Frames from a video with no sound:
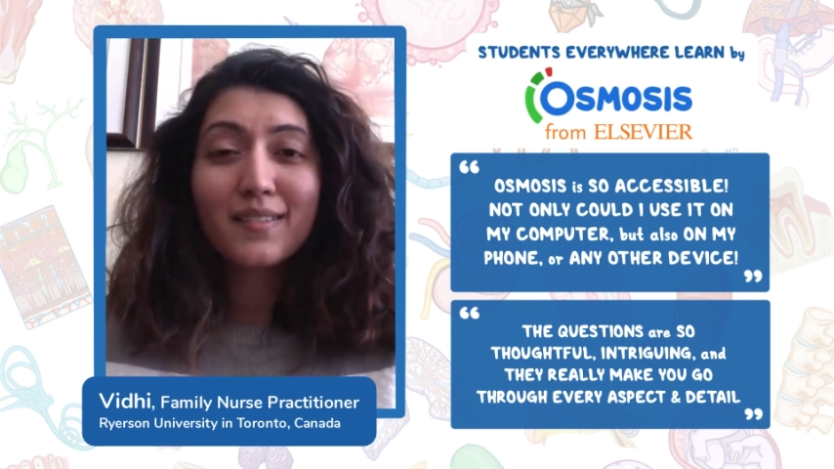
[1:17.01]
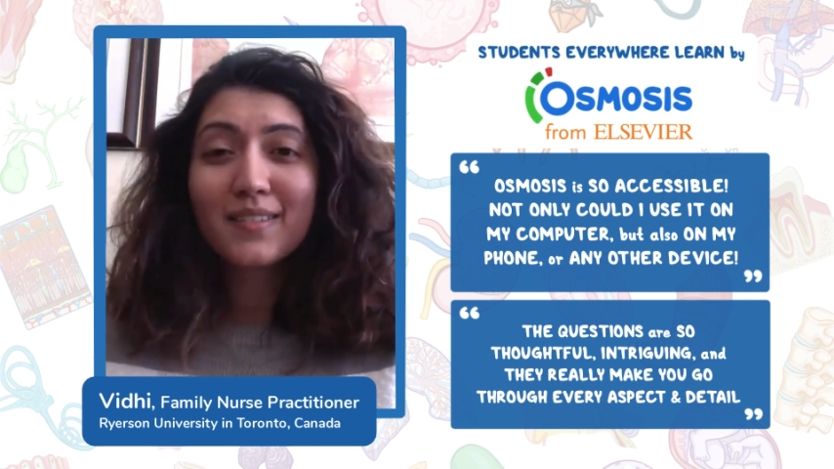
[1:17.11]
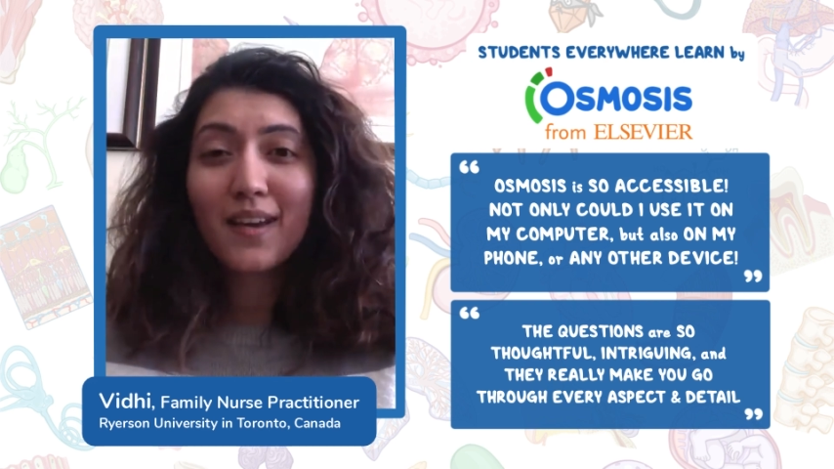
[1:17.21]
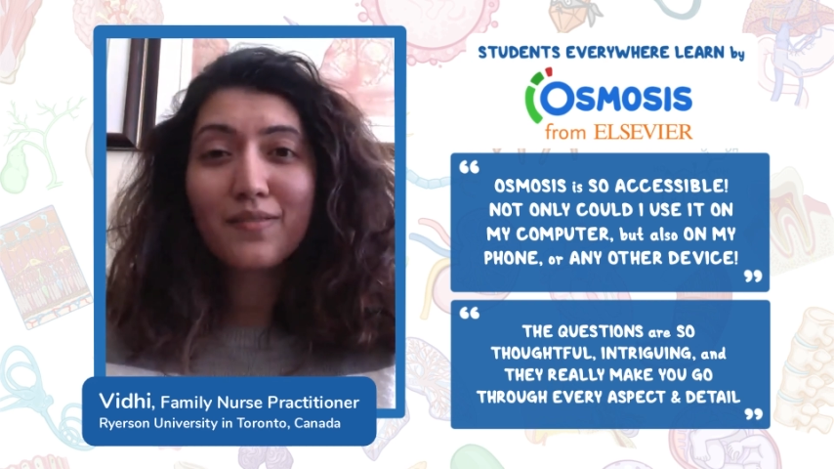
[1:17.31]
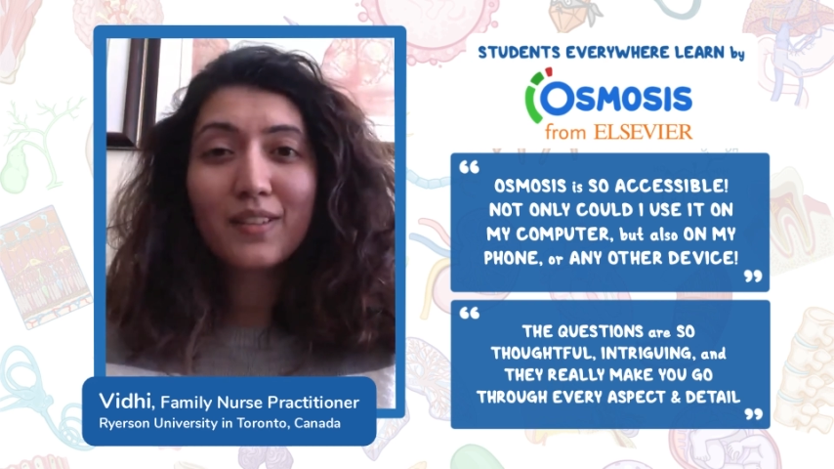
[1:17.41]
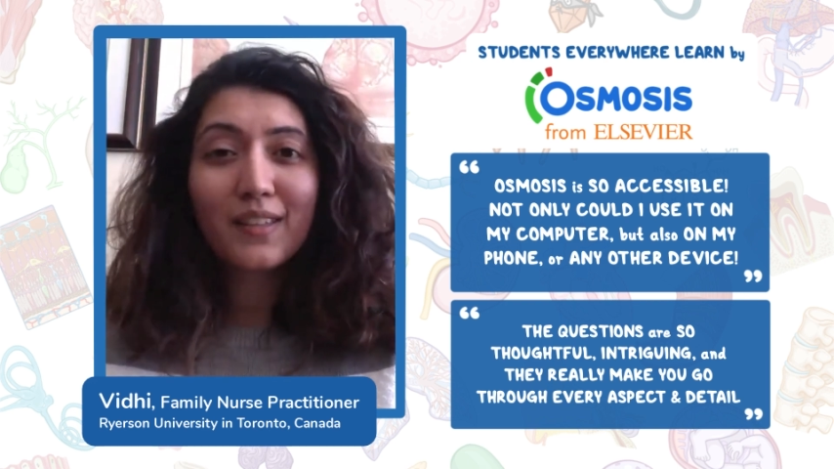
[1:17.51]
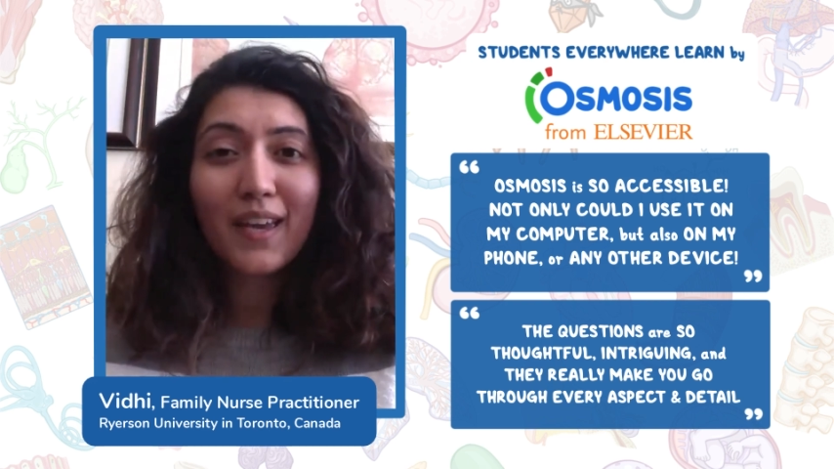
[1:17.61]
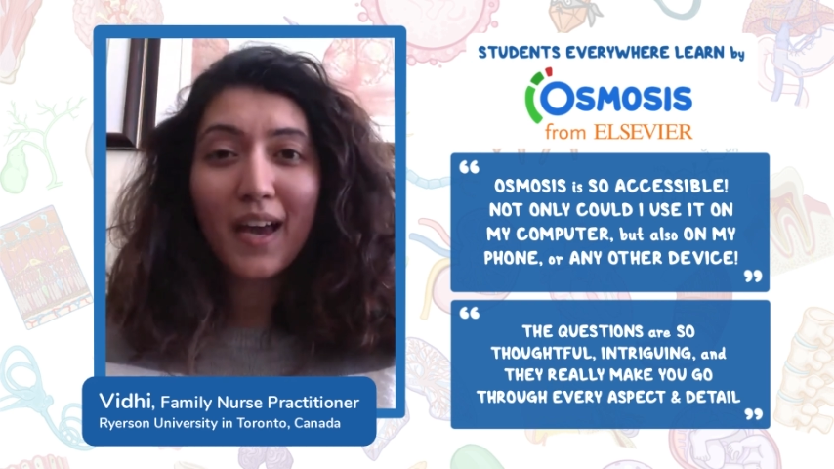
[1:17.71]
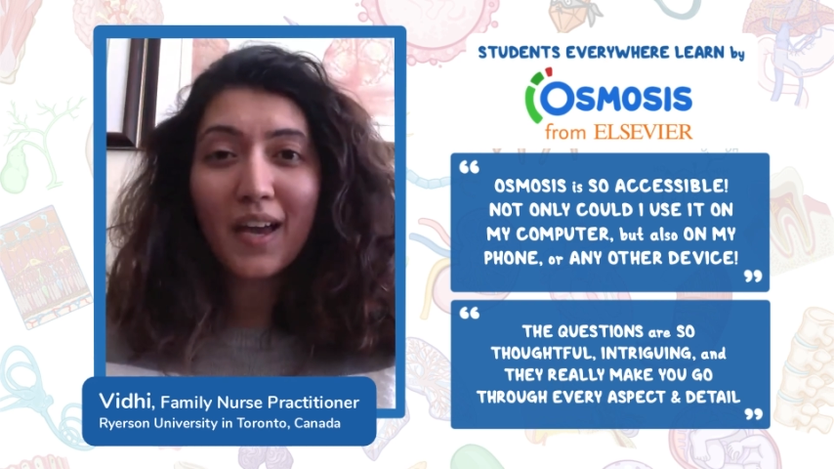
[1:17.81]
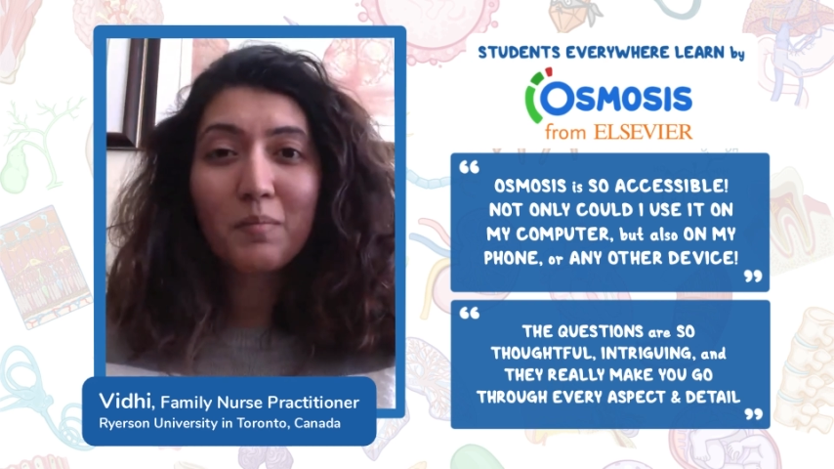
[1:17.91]
definitely
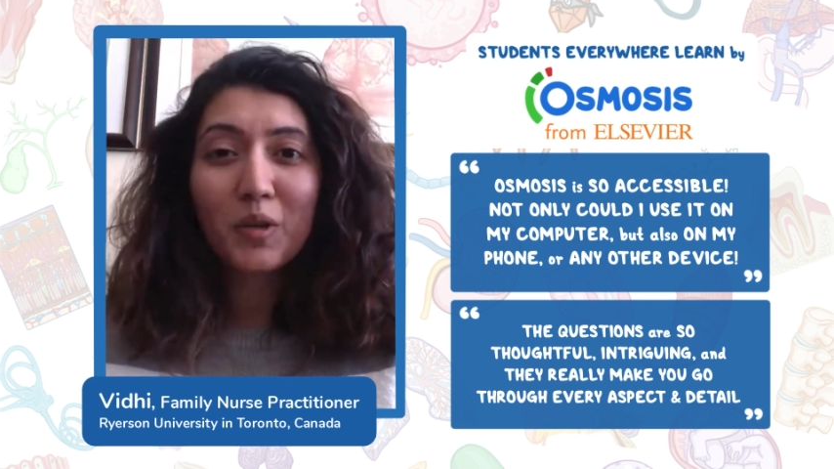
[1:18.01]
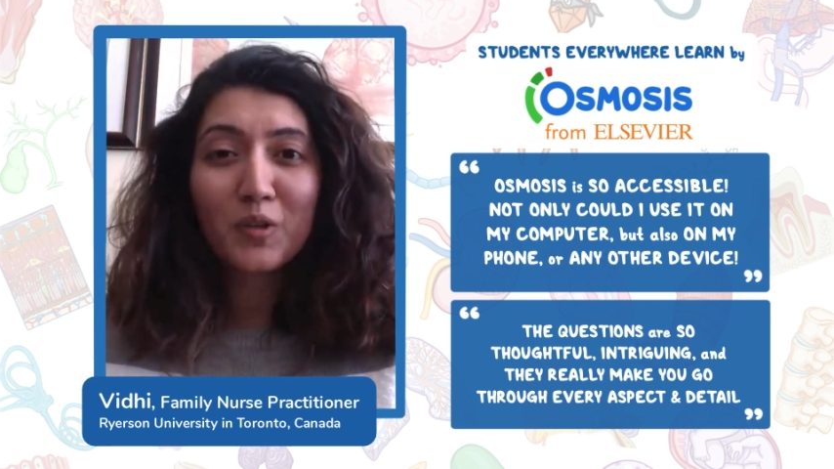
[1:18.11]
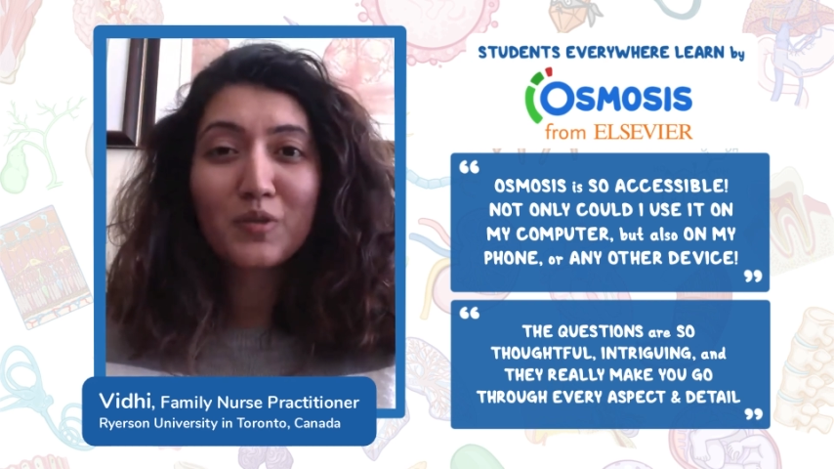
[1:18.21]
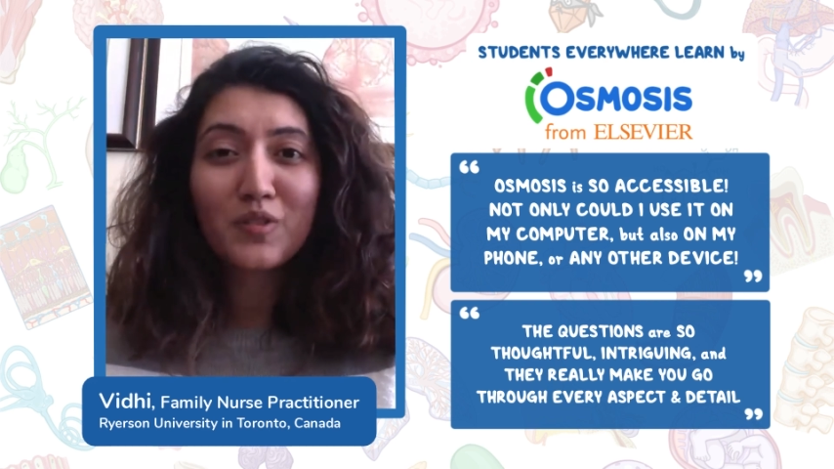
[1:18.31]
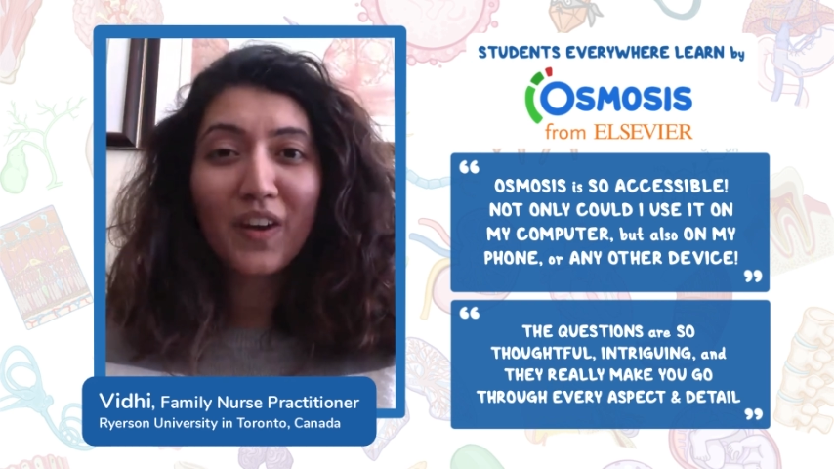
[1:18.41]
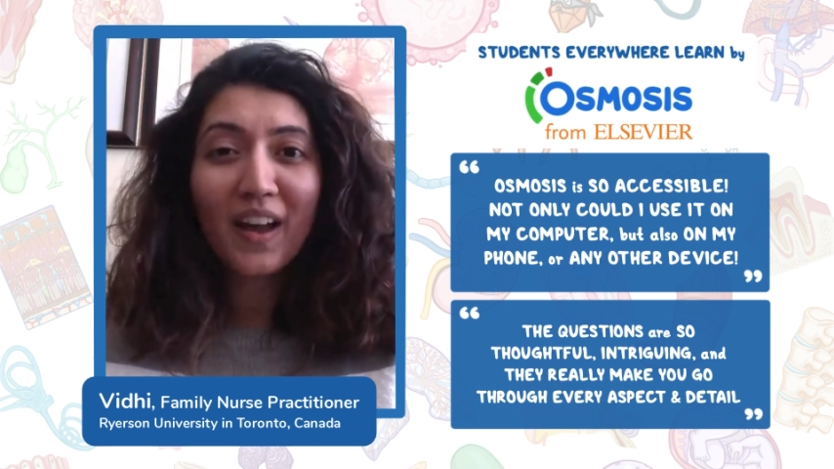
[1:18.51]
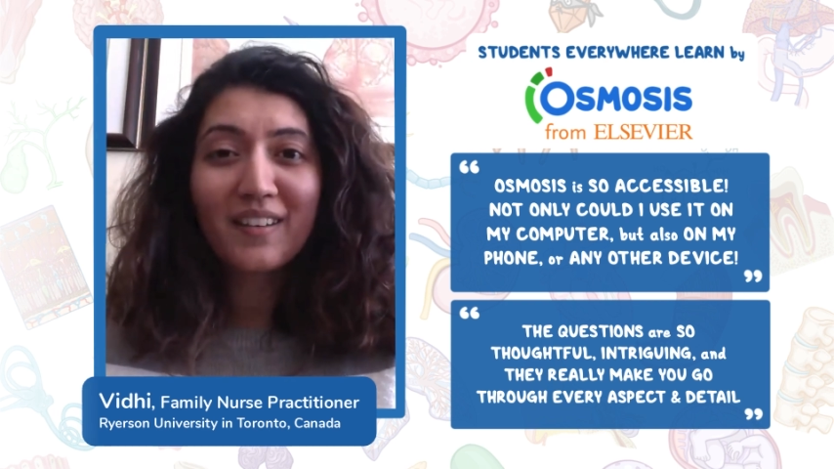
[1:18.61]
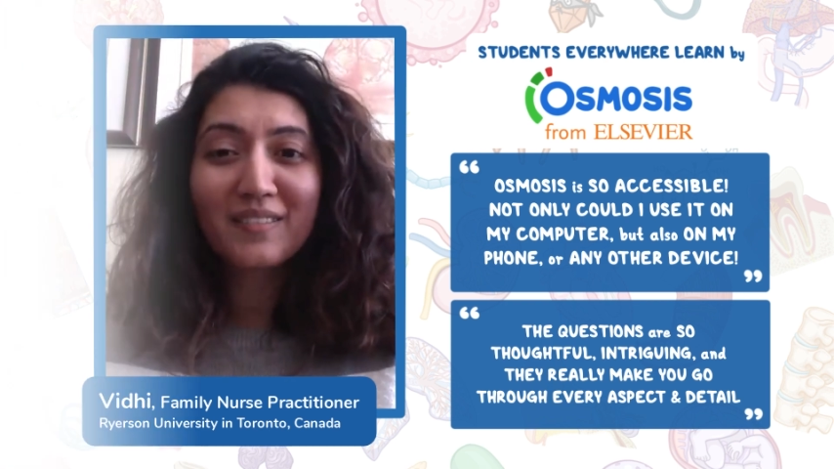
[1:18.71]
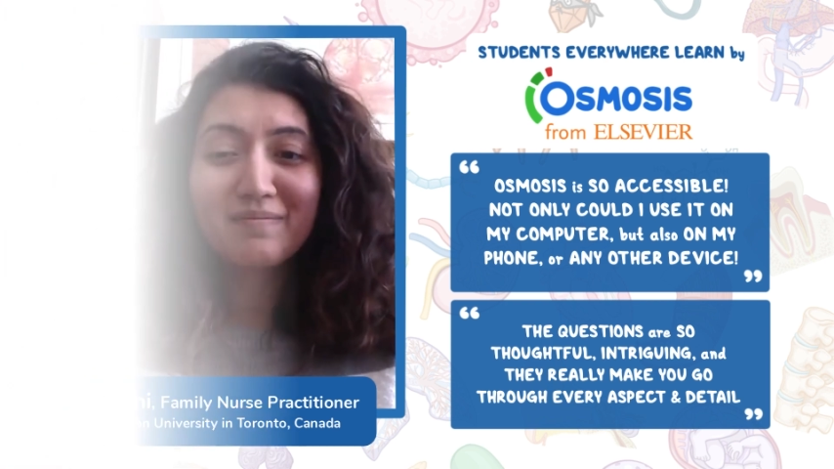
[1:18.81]
am a huge fan.